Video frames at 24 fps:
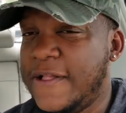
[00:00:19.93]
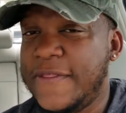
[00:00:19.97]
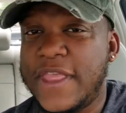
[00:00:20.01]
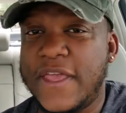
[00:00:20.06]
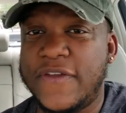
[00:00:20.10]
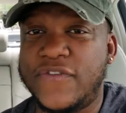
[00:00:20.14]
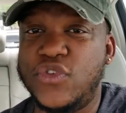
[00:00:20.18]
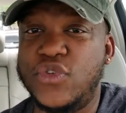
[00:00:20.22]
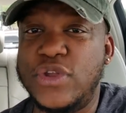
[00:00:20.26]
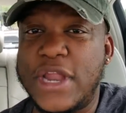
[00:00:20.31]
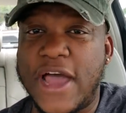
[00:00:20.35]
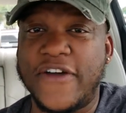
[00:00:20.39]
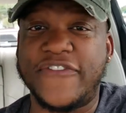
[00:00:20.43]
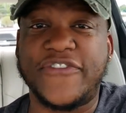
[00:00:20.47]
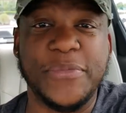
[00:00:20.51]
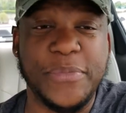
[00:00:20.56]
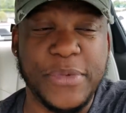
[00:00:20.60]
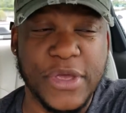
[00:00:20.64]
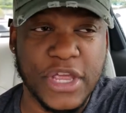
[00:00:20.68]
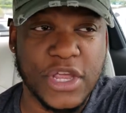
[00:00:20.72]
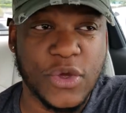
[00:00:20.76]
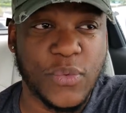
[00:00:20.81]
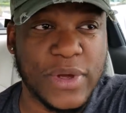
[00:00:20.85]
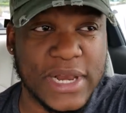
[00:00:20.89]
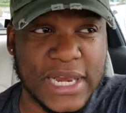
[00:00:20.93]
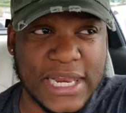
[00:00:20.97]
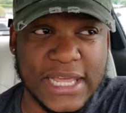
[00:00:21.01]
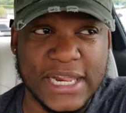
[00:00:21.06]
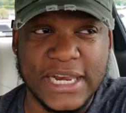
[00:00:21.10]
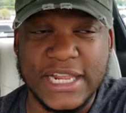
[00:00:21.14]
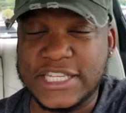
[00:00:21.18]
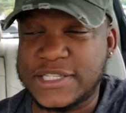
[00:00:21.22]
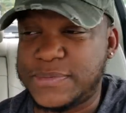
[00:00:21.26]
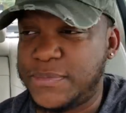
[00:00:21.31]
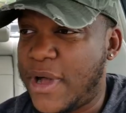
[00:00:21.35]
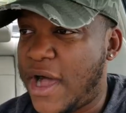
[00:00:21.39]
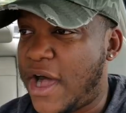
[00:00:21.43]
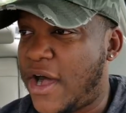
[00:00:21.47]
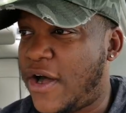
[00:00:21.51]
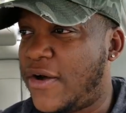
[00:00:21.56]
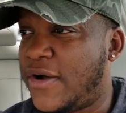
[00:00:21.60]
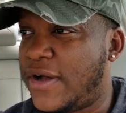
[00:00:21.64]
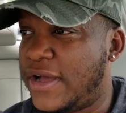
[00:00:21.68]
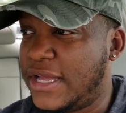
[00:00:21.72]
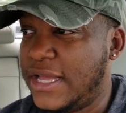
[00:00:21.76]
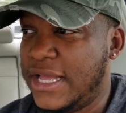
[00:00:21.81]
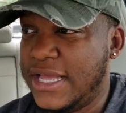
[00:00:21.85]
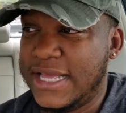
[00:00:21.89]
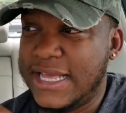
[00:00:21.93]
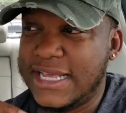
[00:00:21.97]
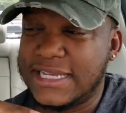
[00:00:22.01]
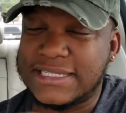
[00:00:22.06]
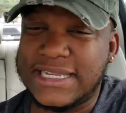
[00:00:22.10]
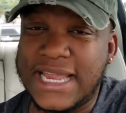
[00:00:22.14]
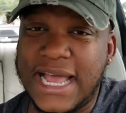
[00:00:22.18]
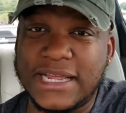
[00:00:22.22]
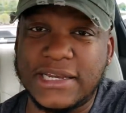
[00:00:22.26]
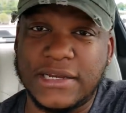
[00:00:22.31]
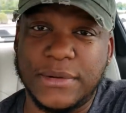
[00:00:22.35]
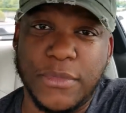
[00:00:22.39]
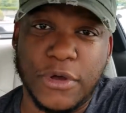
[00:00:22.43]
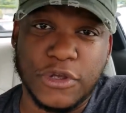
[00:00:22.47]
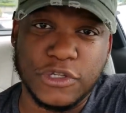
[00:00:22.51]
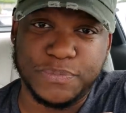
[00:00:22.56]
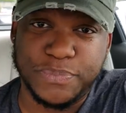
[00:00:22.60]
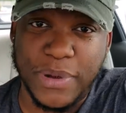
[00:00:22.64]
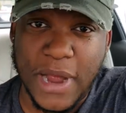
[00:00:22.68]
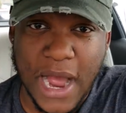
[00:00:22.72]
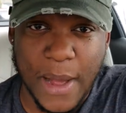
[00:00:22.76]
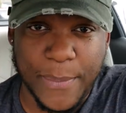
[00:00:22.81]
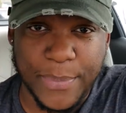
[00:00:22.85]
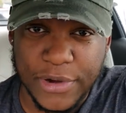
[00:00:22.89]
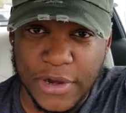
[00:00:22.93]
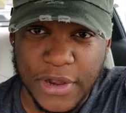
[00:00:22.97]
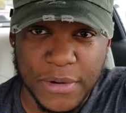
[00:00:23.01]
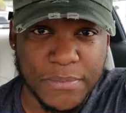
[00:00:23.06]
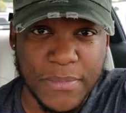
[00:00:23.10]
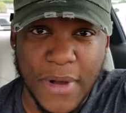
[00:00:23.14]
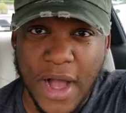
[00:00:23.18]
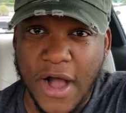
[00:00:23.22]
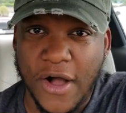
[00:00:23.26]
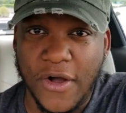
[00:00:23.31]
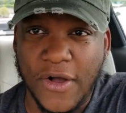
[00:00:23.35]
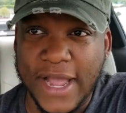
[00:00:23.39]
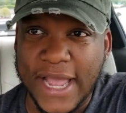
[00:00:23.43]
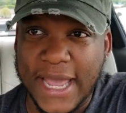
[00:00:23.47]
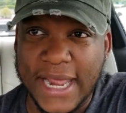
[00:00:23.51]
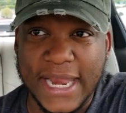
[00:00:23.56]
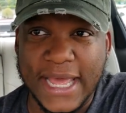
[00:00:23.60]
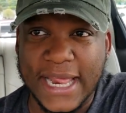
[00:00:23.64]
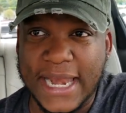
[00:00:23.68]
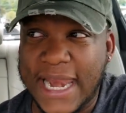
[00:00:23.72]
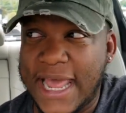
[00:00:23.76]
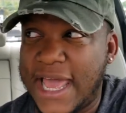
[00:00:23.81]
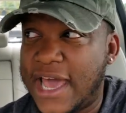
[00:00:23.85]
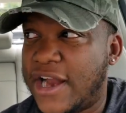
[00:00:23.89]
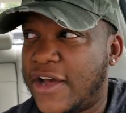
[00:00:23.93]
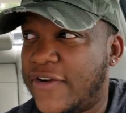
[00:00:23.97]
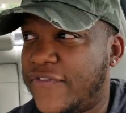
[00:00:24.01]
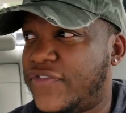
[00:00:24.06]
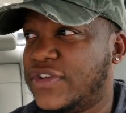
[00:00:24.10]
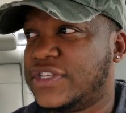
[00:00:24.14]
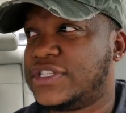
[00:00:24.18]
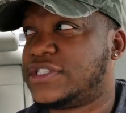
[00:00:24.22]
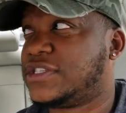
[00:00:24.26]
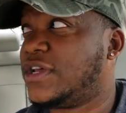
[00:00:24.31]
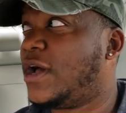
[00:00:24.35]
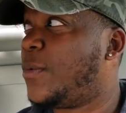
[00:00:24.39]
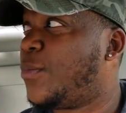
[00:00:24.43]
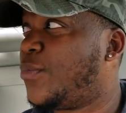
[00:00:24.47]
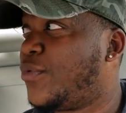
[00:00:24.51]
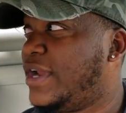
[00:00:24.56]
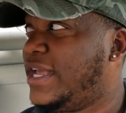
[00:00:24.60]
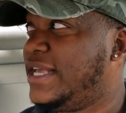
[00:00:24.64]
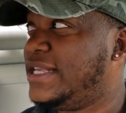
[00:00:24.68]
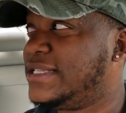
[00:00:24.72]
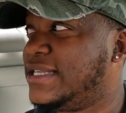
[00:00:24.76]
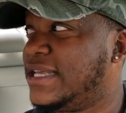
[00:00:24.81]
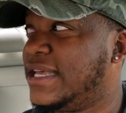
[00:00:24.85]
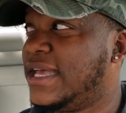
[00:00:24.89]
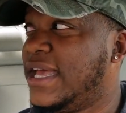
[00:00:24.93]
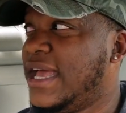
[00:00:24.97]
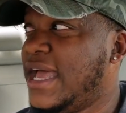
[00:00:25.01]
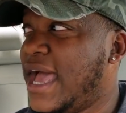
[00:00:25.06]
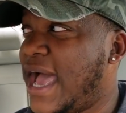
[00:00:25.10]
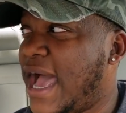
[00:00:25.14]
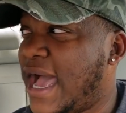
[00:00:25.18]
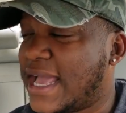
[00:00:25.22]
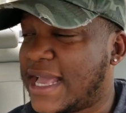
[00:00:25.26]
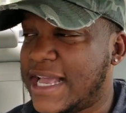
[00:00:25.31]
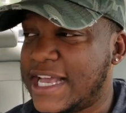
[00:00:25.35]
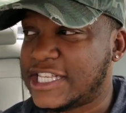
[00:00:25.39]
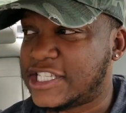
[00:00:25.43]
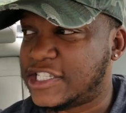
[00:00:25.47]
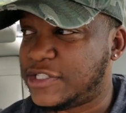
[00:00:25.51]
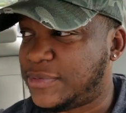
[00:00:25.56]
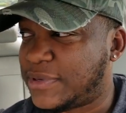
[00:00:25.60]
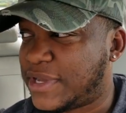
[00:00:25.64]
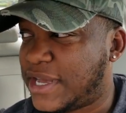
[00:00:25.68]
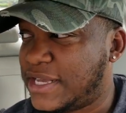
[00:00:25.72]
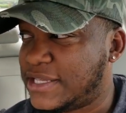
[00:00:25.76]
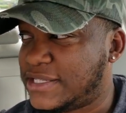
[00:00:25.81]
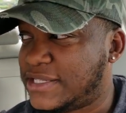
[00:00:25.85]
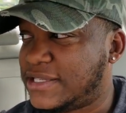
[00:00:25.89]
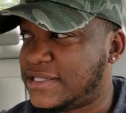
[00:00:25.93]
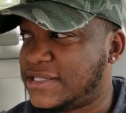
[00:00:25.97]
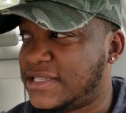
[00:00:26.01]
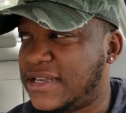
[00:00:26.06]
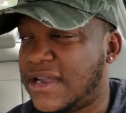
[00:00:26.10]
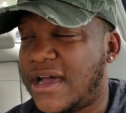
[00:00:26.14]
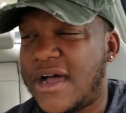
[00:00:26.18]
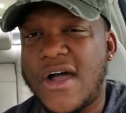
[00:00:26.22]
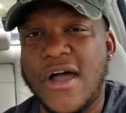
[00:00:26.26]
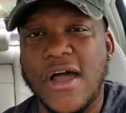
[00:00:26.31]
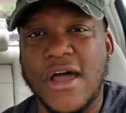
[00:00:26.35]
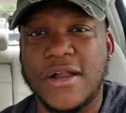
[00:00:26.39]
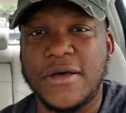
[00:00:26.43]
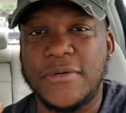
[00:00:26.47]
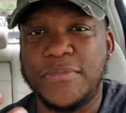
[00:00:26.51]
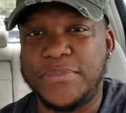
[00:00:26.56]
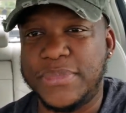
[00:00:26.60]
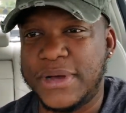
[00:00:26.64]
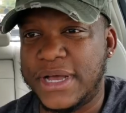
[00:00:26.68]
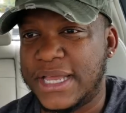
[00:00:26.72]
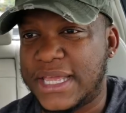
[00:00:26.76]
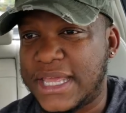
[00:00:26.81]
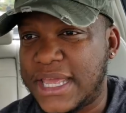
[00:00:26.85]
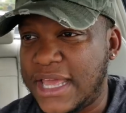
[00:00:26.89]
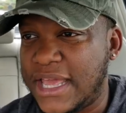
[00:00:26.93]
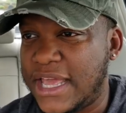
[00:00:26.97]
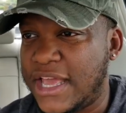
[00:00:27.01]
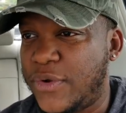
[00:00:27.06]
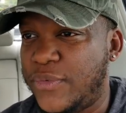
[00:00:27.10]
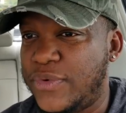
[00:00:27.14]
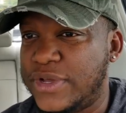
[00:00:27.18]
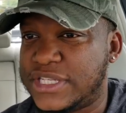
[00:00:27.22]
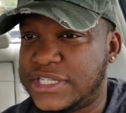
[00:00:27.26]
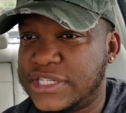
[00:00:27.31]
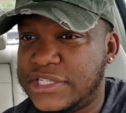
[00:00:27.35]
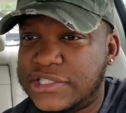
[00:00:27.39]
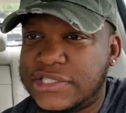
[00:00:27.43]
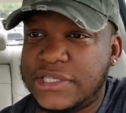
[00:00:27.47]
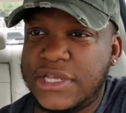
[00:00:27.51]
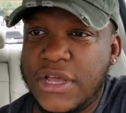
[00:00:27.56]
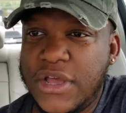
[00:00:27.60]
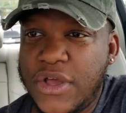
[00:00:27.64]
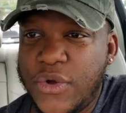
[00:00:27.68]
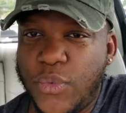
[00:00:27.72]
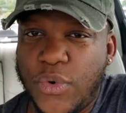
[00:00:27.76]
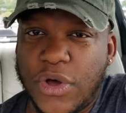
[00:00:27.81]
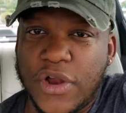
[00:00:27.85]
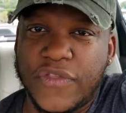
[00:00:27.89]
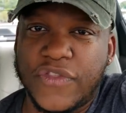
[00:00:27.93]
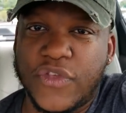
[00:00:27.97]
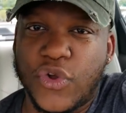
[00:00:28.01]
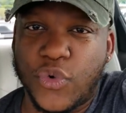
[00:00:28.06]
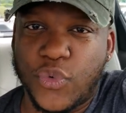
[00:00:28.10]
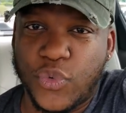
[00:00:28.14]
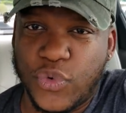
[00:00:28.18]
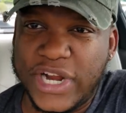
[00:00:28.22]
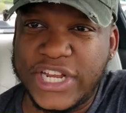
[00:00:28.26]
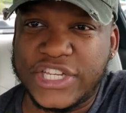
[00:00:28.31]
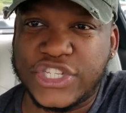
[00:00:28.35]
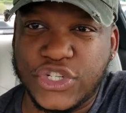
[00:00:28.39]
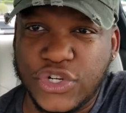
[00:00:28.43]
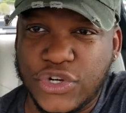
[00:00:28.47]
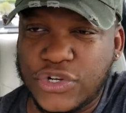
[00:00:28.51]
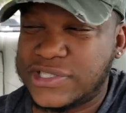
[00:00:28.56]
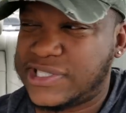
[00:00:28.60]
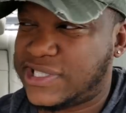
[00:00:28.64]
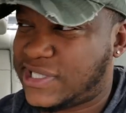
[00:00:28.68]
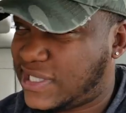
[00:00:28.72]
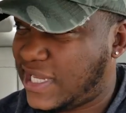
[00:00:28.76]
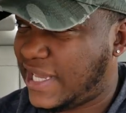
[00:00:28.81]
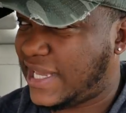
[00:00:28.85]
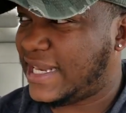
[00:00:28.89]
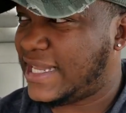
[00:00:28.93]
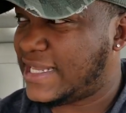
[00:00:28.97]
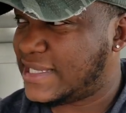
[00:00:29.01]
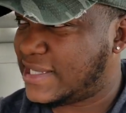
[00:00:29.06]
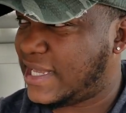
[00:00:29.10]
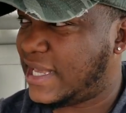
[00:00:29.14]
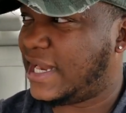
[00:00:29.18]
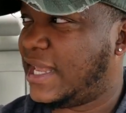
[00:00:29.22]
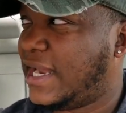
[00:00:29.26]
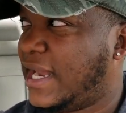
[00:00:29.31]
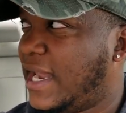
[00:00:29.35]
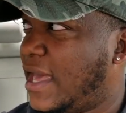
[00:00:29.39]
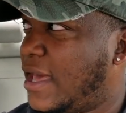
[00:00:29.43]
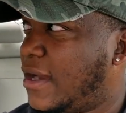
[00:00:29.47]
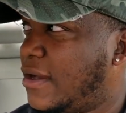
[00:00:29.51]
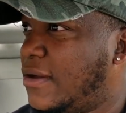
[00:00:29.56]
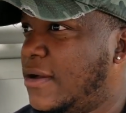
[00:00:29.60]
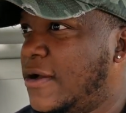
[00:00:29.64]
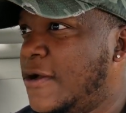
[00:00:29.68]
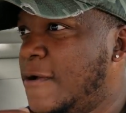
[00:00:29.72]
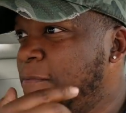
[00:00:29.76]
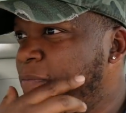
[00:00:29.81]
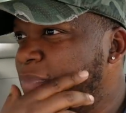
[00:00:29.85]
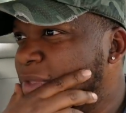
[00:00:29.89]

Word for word: If you're not familiar with Lenox Mall, it's like the most popular mall in Atlanta for some reason. I guess it's because it's in the heart of Buckhead, which is one of the richer cities in Atlanta.